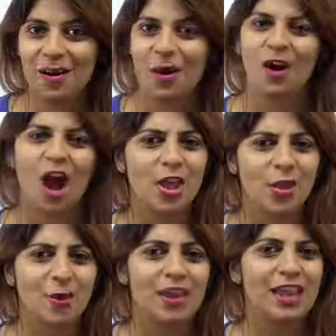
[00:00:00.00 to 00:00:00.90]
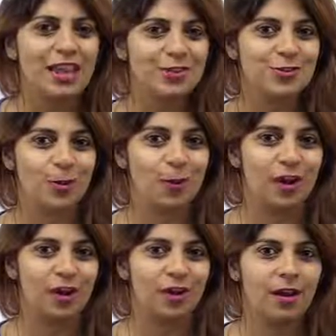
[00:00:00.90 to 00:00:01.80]
or are you an
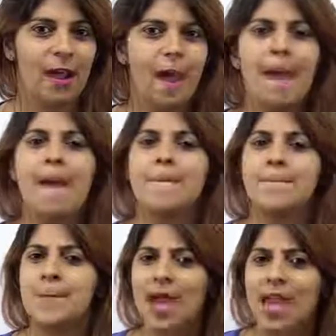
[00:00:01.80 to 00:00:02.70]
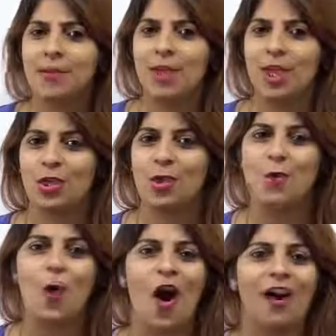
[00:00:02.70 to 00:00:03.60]
introvert? Maybe
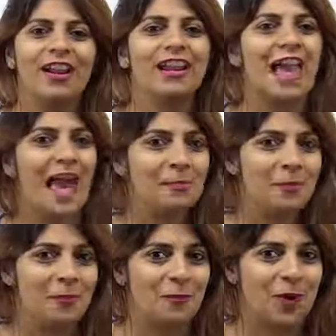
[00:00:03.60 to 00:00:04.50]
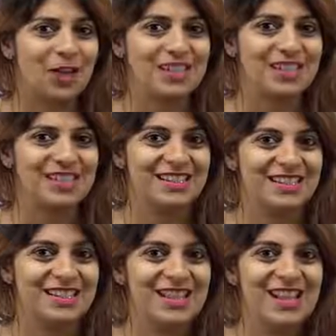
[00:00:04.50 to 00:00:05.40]
you are an ambivert.
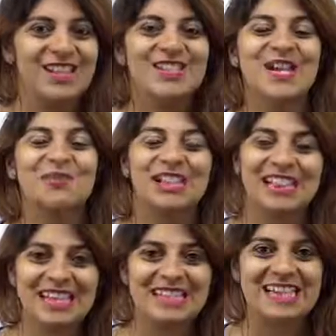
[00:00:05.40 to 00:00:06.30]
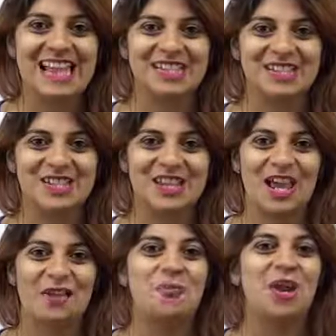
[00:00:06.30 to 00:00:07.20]
So in this lesson
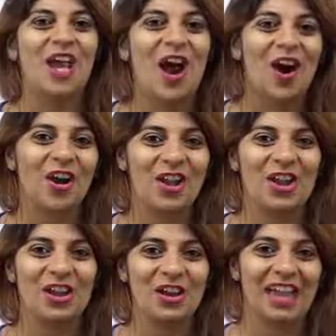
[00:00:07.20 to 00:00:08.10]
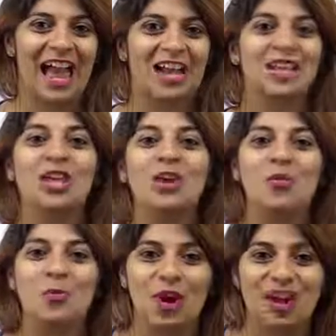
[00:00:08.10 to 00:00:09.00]
today, we are going to look at new
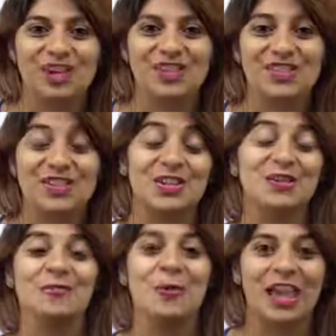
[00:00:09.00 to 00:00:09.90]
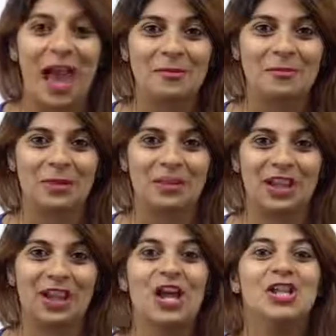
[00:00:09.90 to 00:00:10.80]
words, new
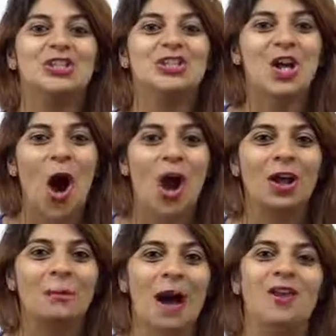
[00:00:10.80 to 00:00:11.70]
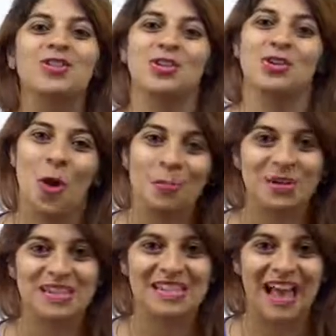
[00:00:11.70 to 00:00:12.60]
vocabulary to talk about your
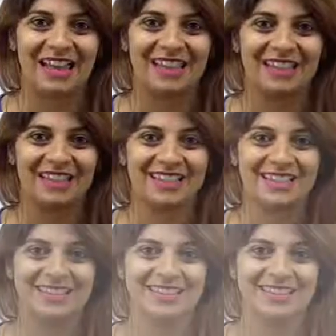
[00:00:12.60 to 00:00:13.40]
personality.